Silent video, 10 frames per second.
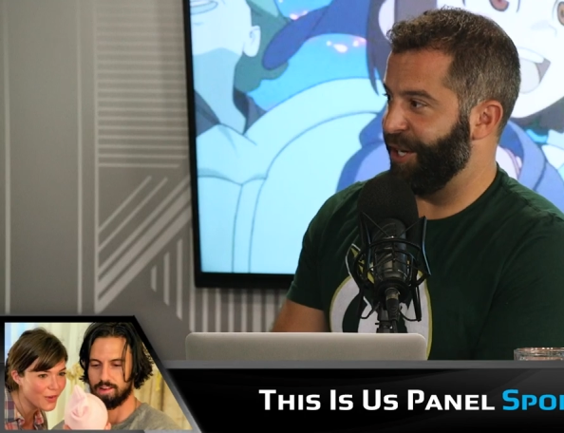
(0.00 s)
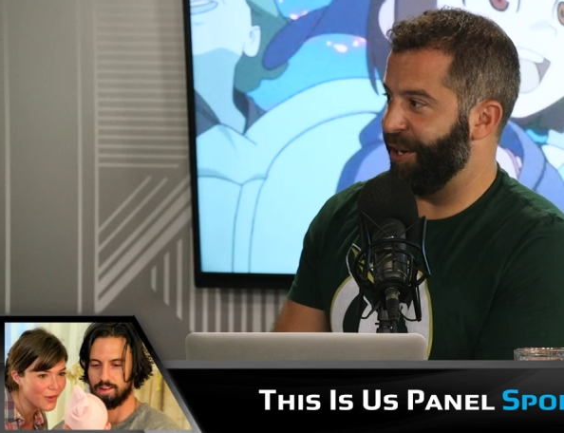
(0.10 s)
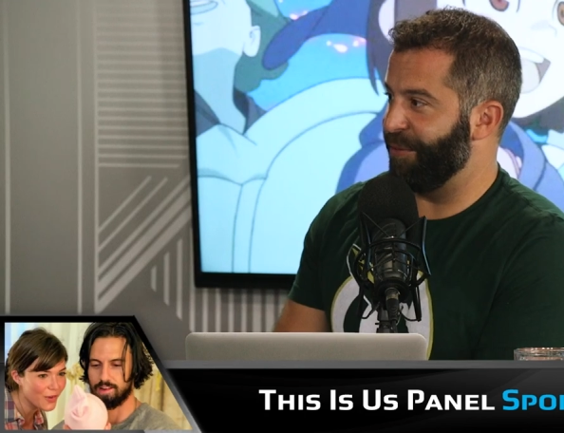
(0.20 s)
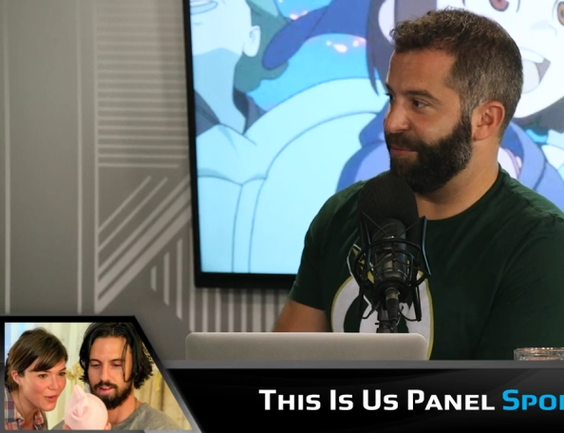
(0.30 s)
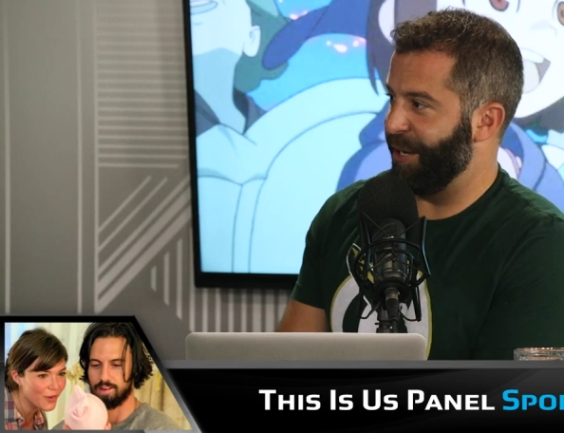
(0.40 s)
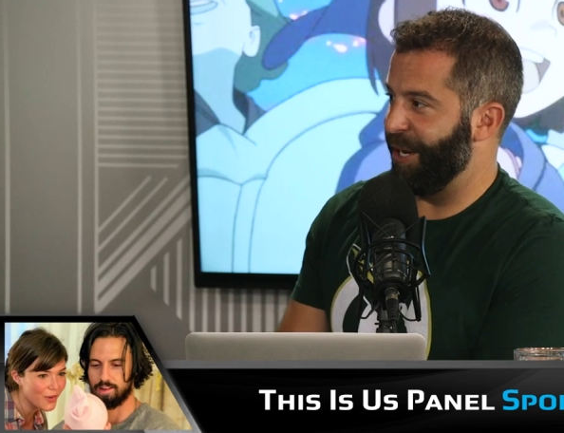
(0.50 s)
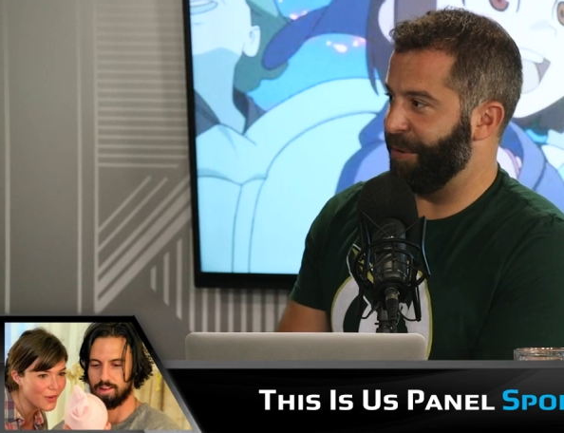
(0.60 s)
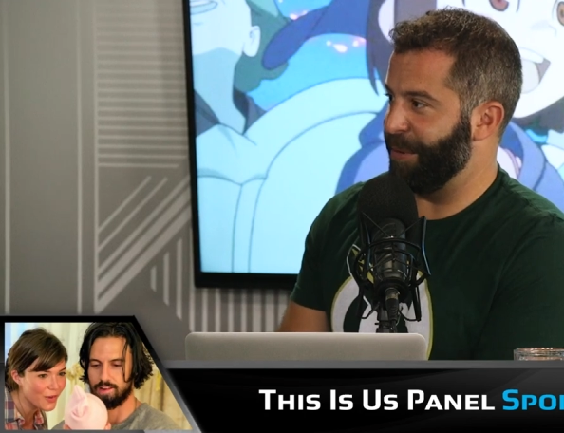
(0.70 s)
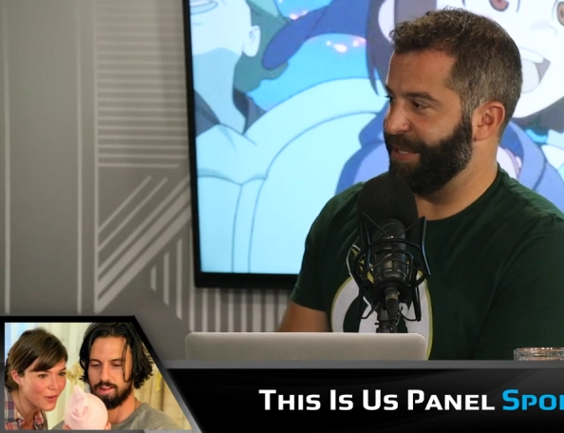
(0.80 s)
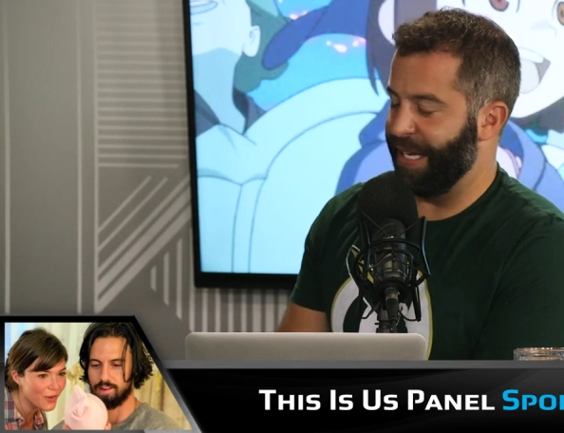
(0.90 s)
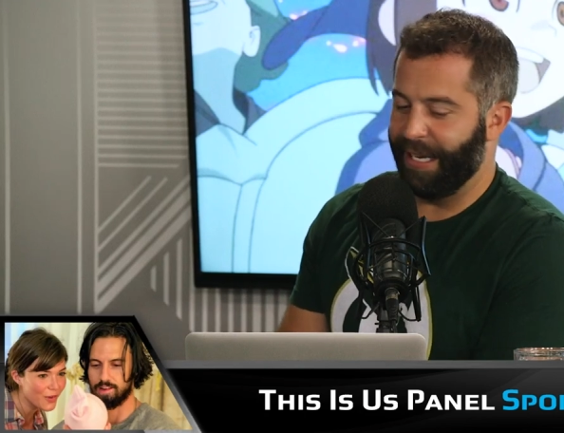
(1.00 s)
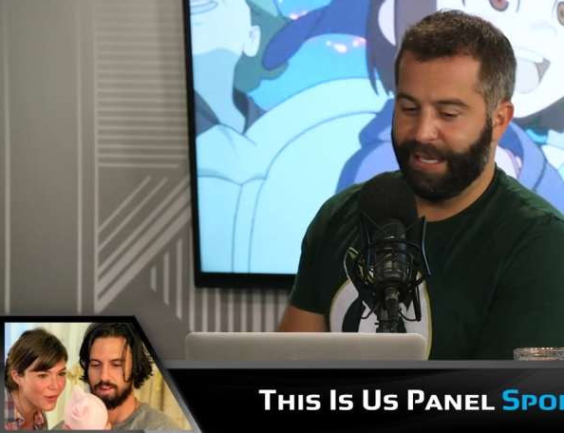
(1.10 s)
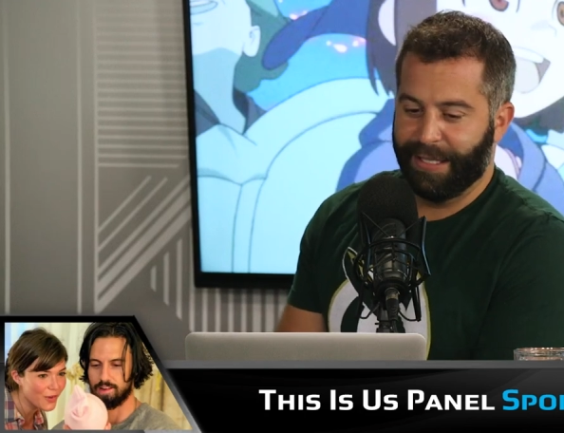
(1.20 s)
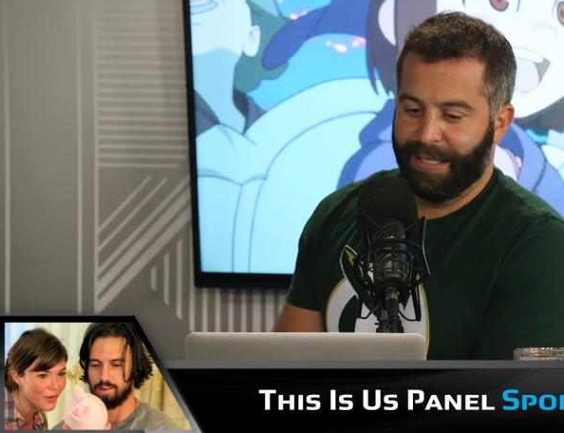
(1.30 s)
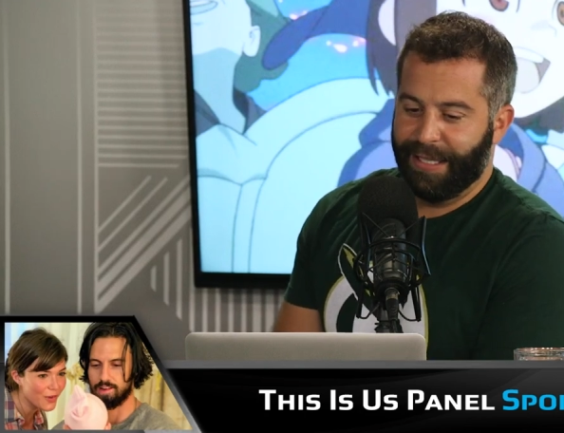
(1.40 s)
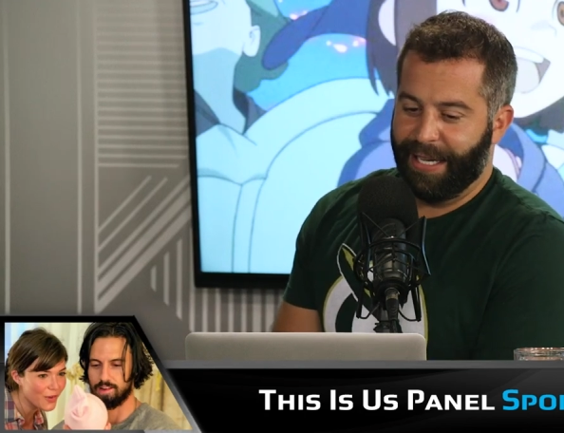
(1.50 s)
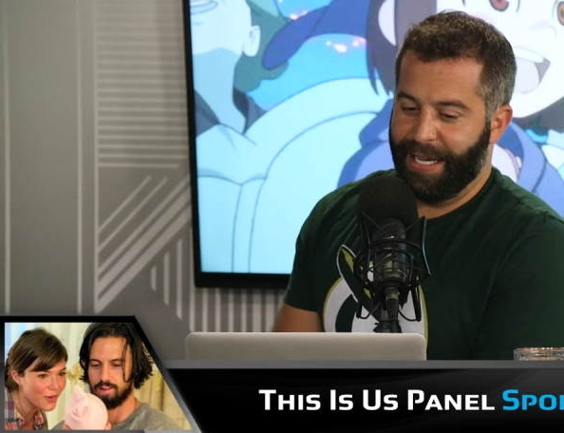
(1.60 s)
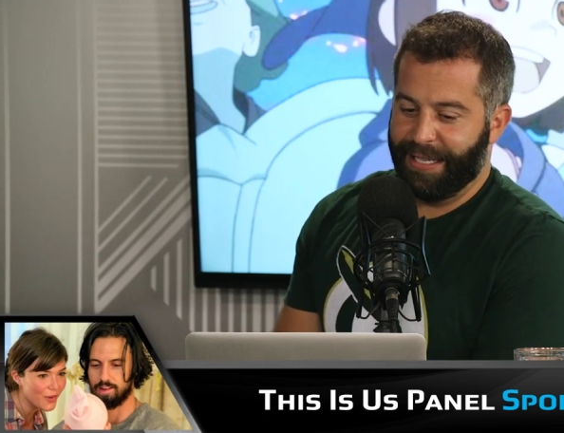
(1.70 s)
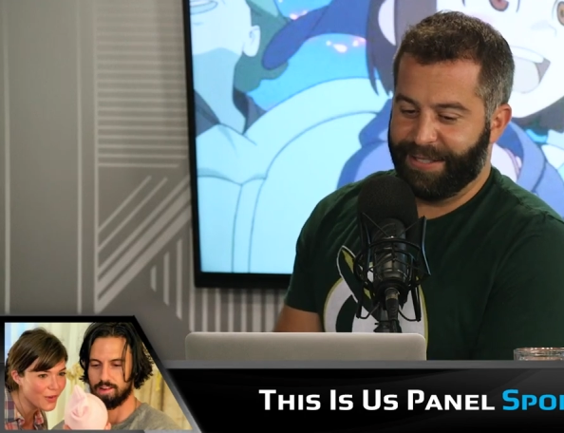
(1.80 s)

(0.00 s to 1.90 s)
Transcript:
Speaker 1: show, yeah, definitely 100%. up there. Uh,